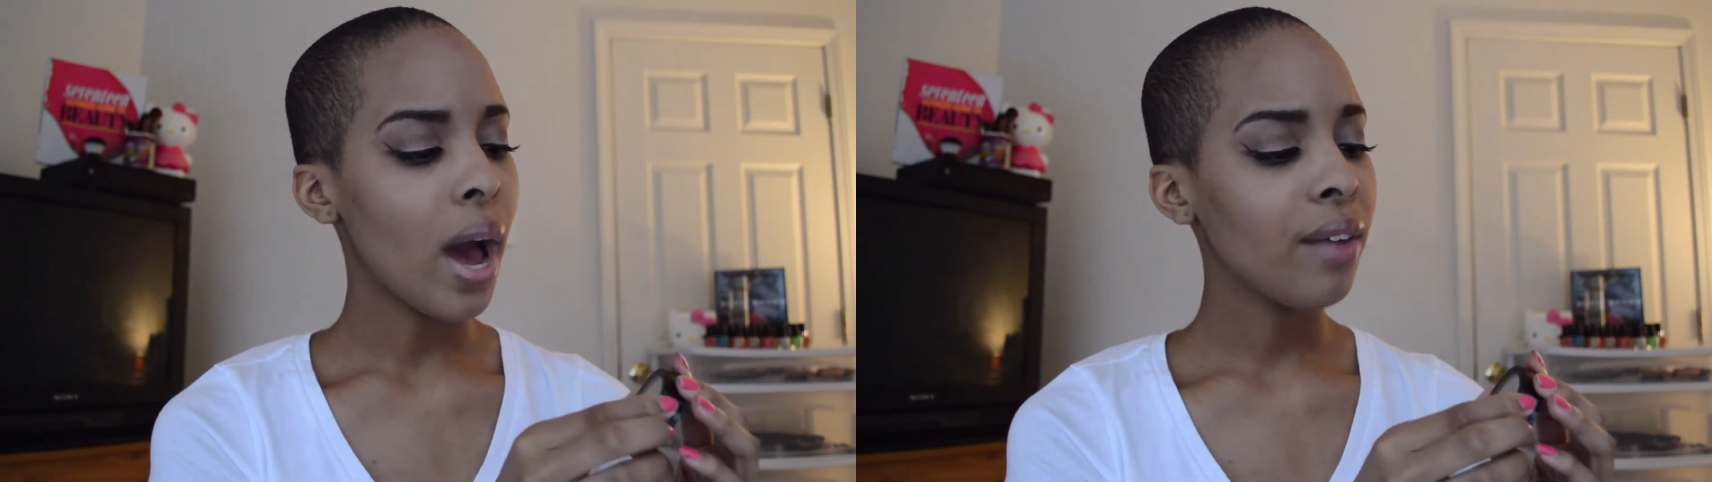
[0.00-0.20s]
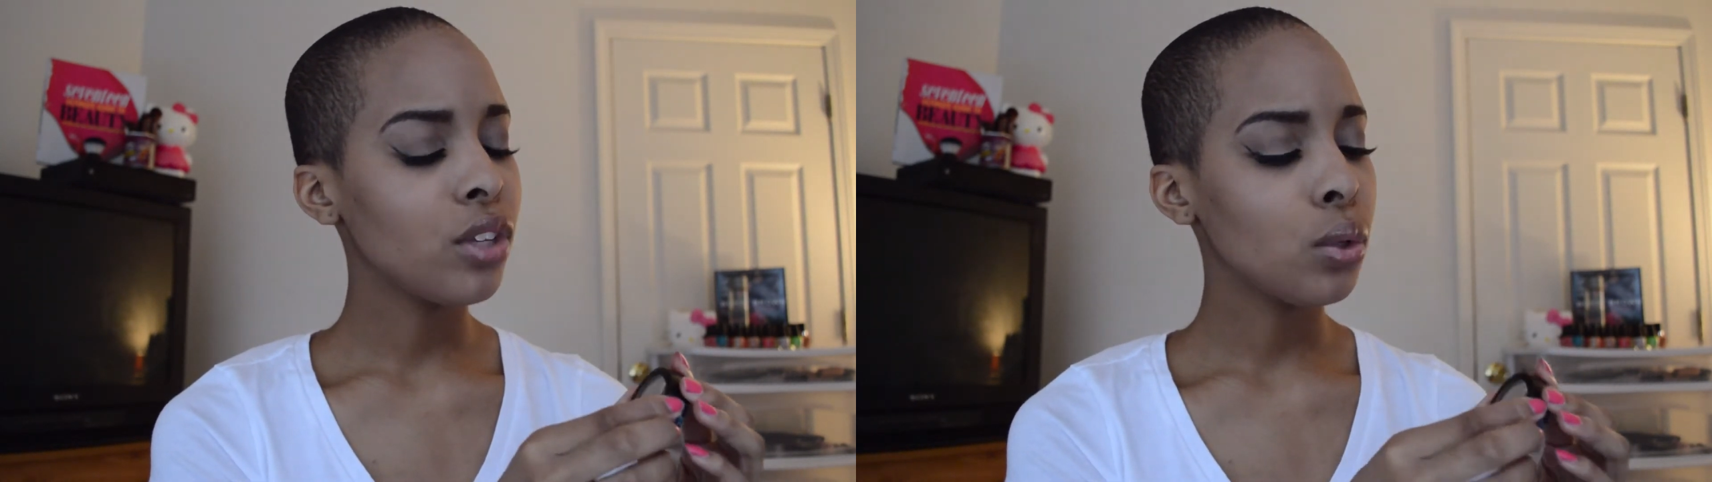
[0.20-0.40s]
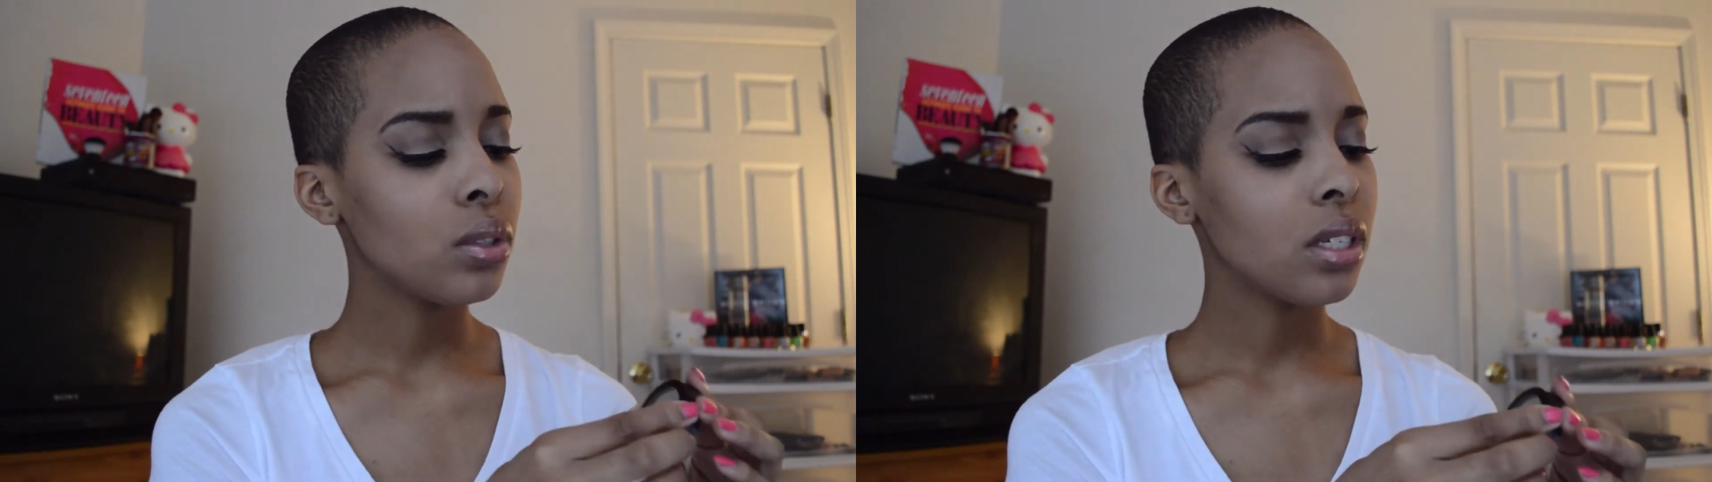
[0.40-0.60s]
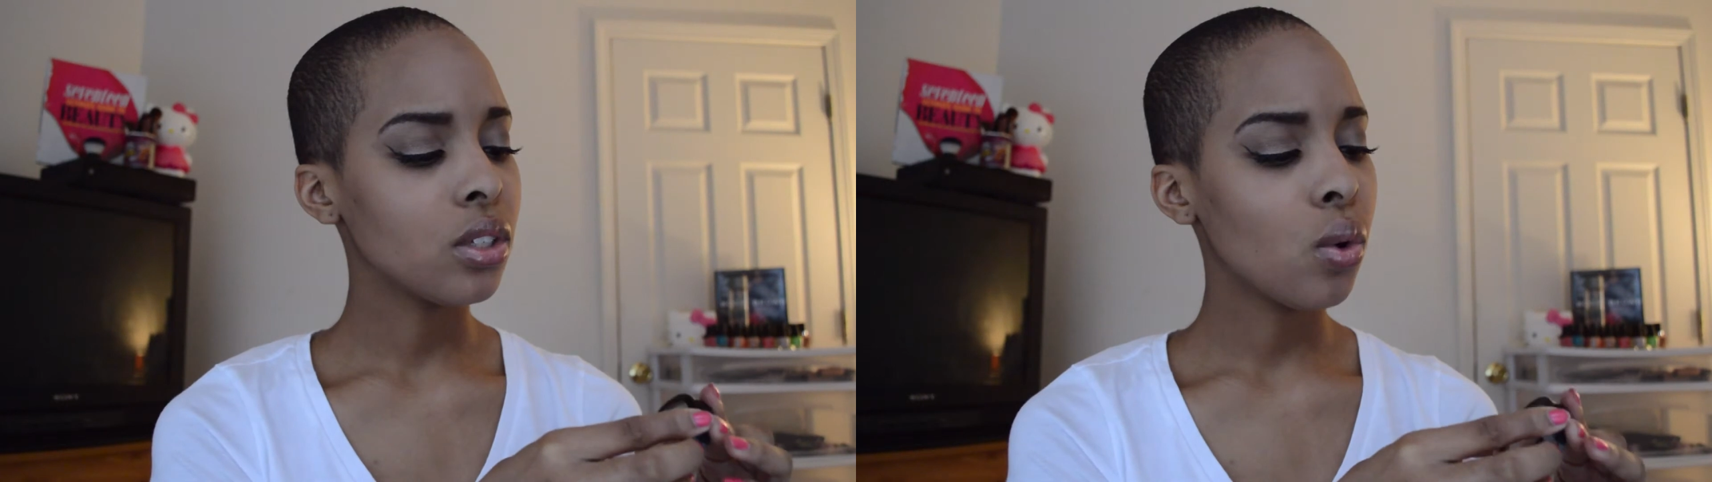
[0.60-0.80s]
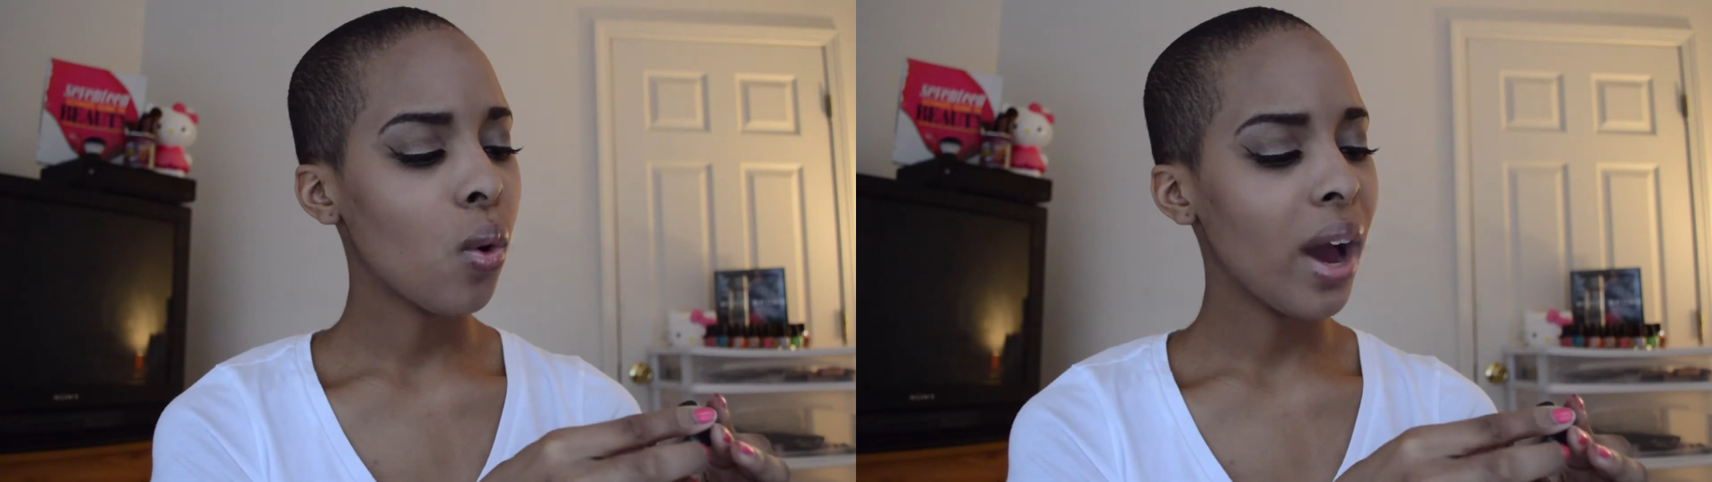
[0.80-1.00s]
I've used
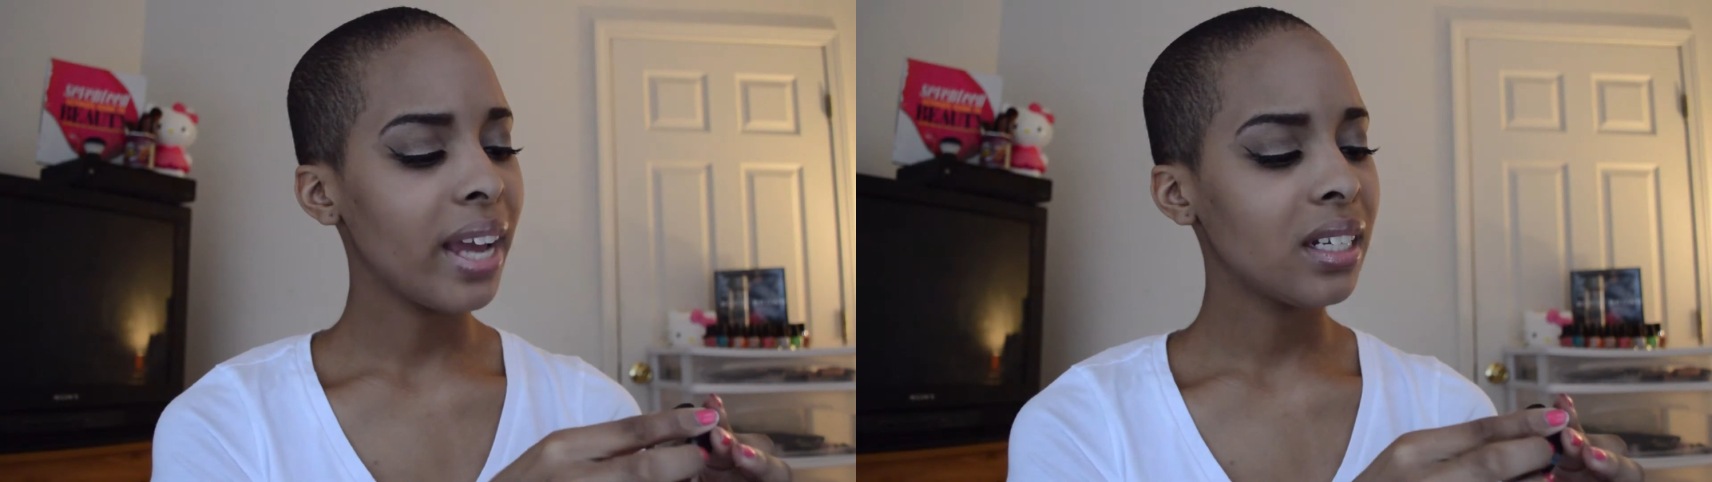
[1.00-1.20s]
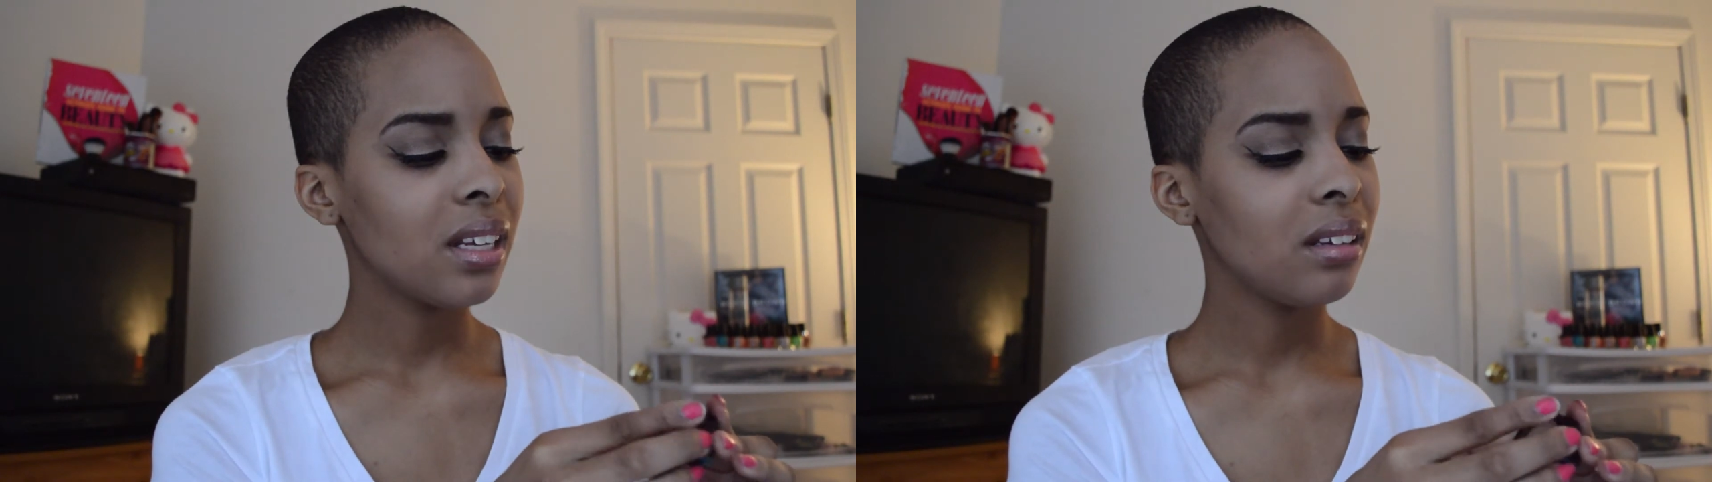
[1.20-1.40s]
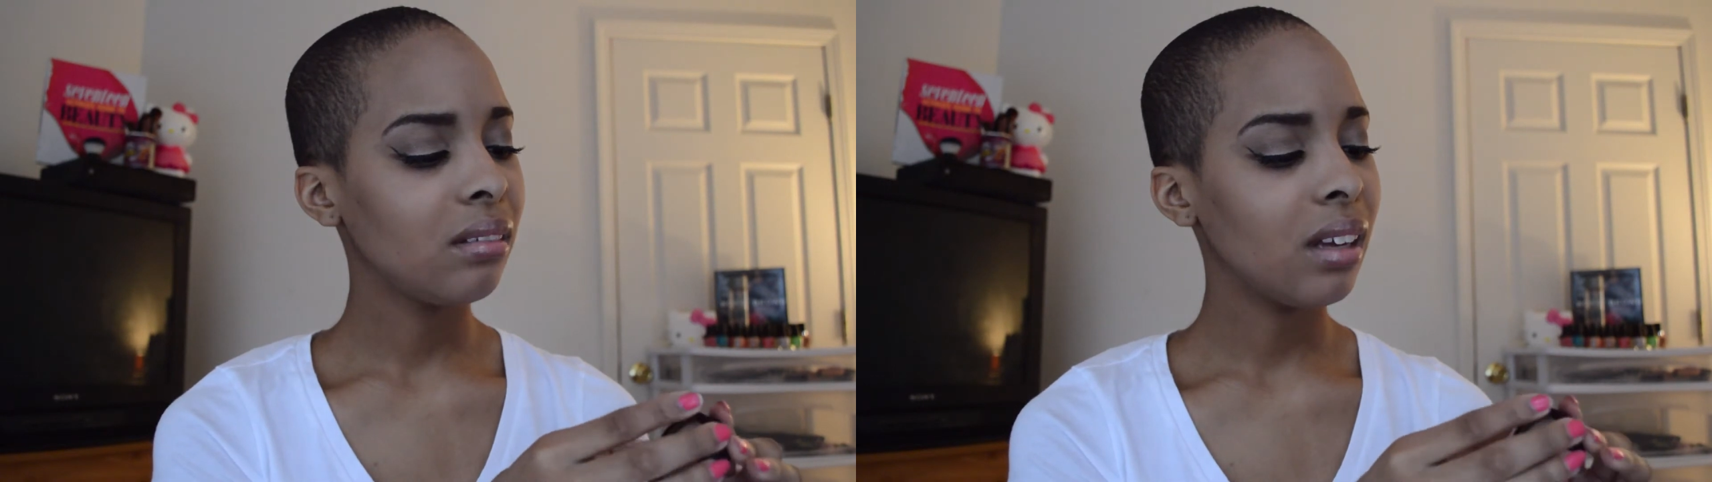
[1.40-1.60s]
this quite